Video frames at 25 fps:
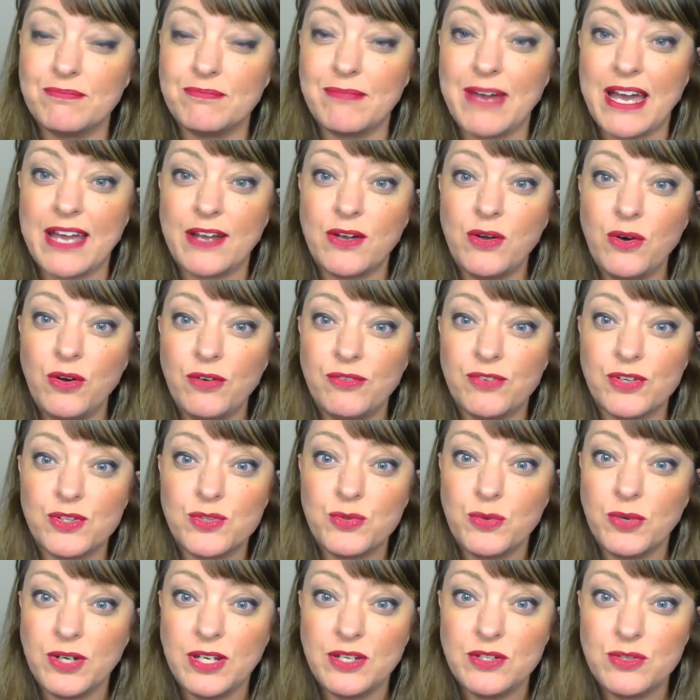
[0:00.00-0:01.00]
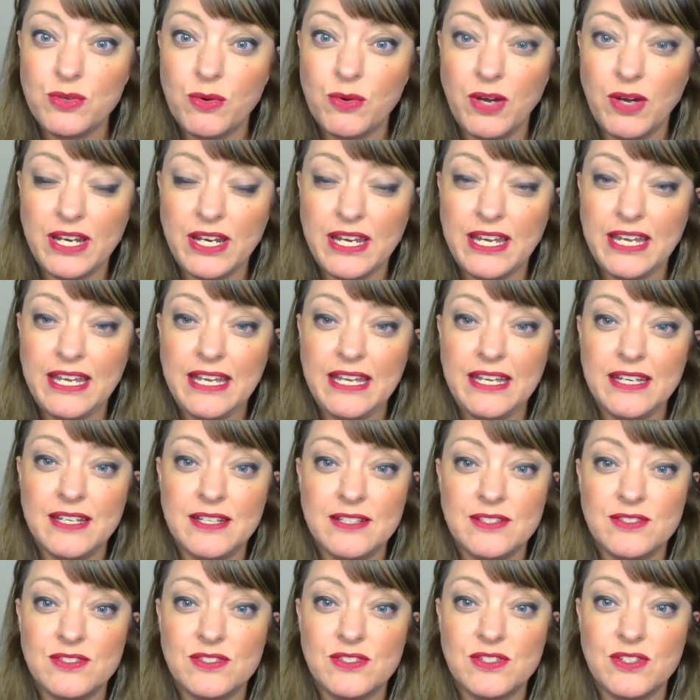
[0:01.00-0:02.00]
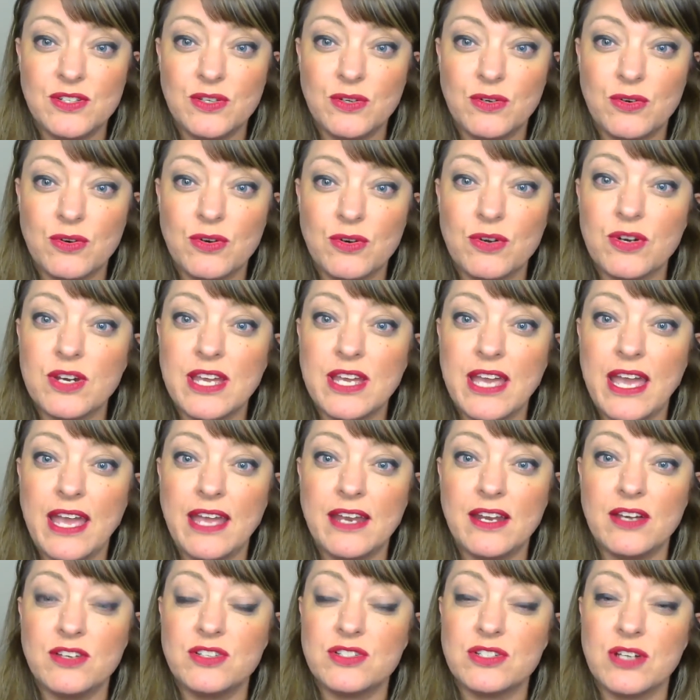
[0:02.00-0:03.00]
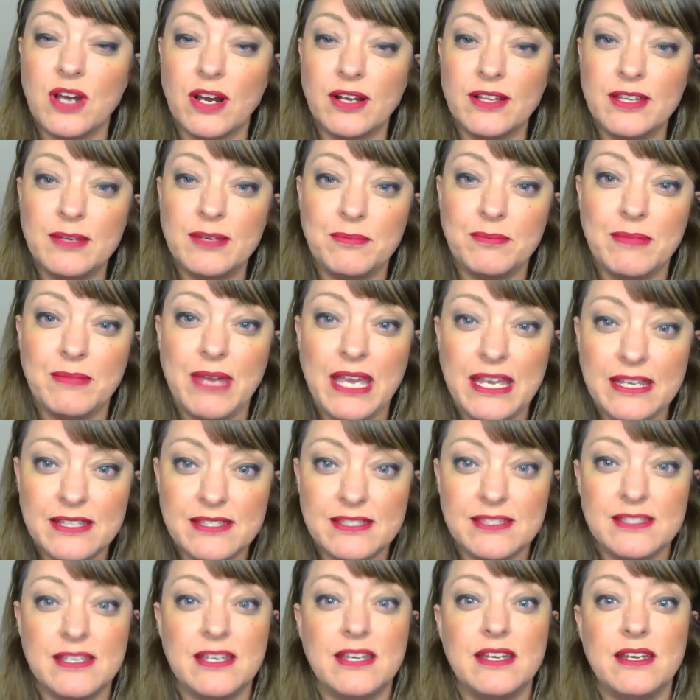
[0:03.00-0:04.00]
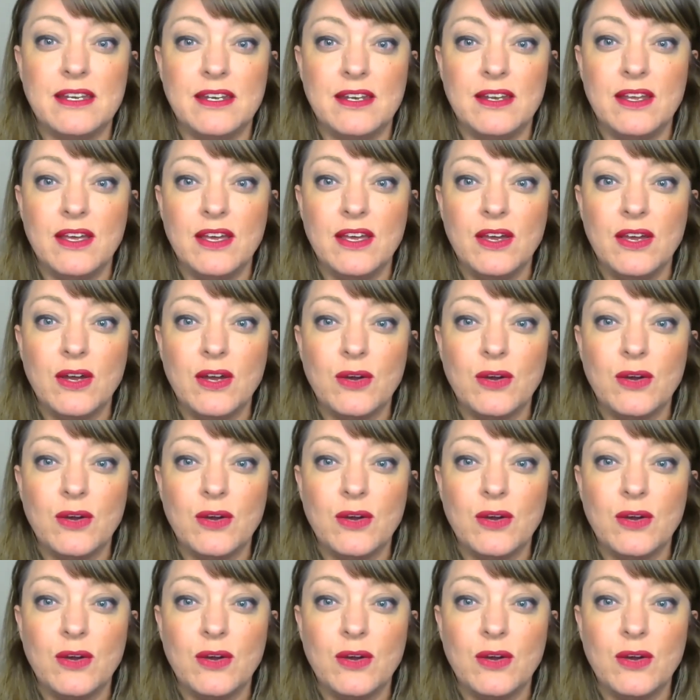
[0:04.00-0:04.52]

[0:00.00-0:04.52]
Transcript: my goal for 2020 is to create a Charlotte Mason